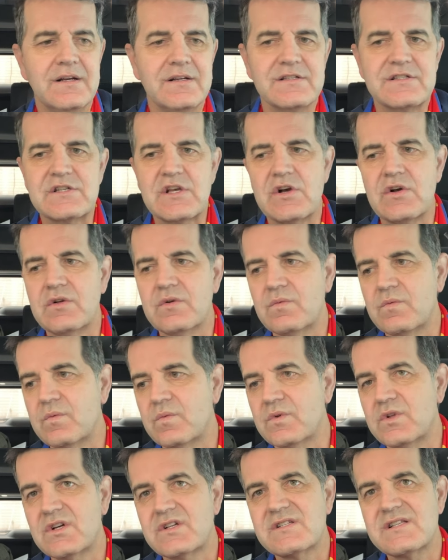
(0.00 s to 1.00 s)
So
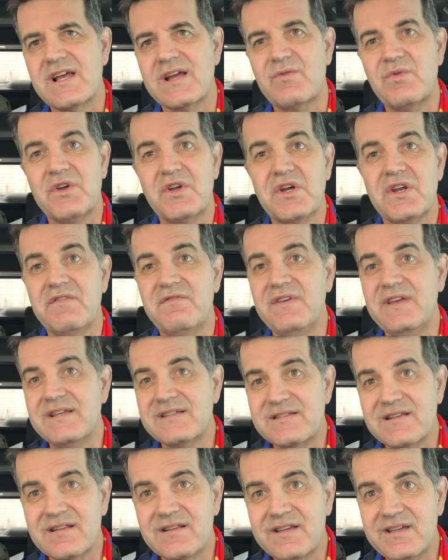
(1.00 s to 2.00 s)
looks like we could have
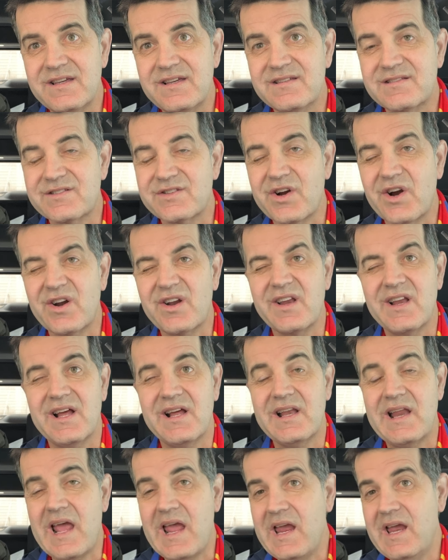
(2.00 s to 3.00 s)
easily started
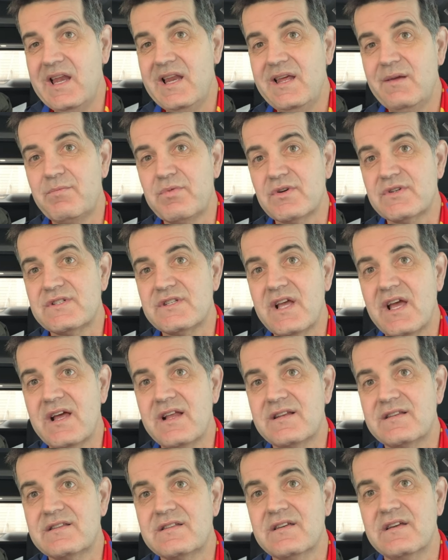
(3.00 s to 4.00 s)
at
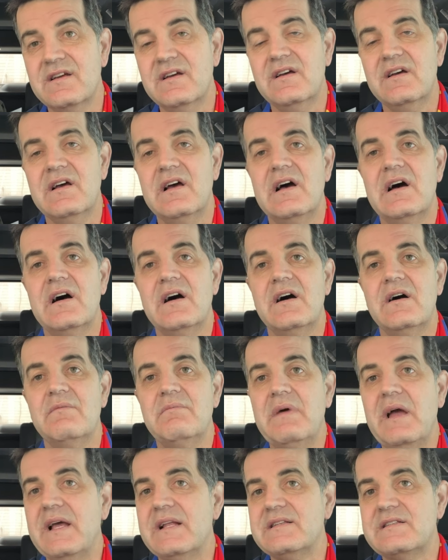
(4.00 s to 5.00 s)
80%
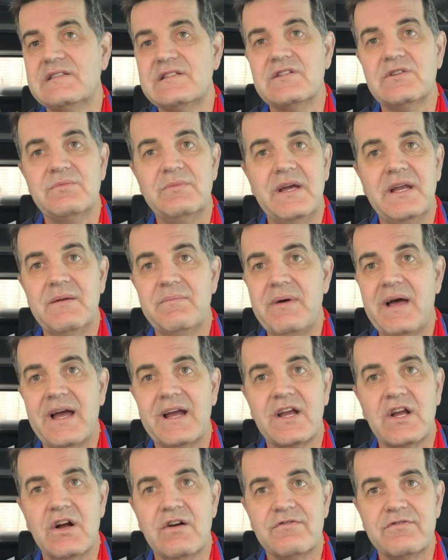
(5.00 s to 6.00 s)
and still made it
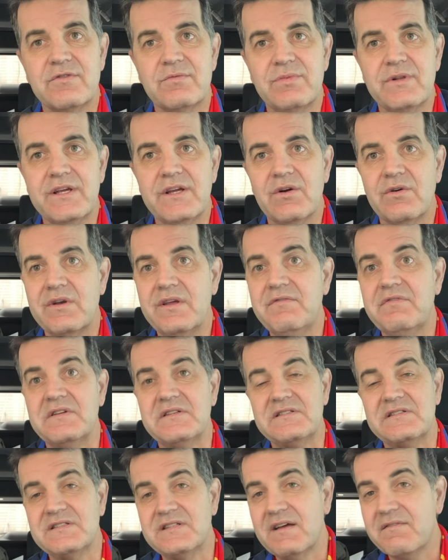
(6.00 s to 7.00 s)
back comfortably, or
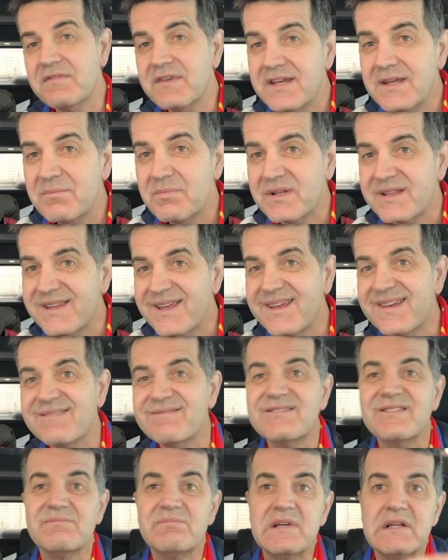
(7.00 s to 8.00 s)
even 70, but then it
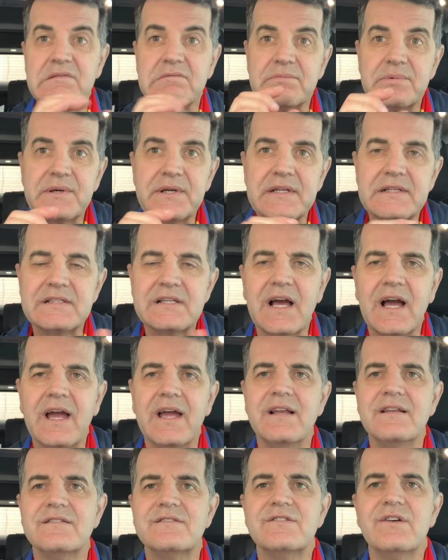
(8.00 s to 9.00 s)
would have been pretty
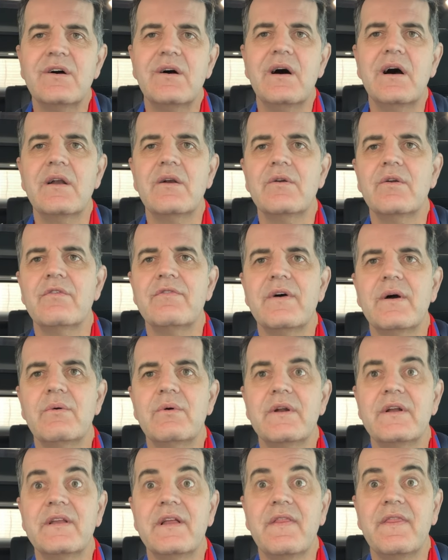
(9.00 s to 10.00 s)
tight. So I don't know if I
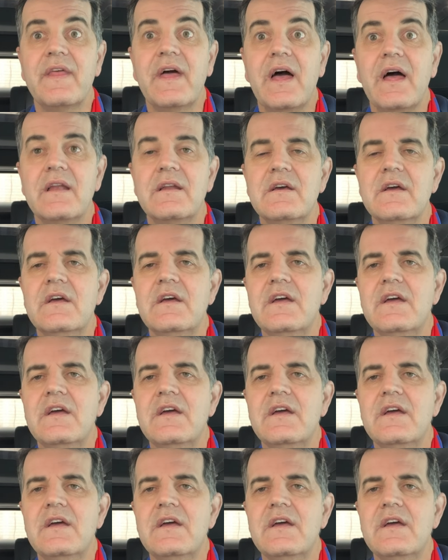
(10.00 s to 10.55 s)
would have done that.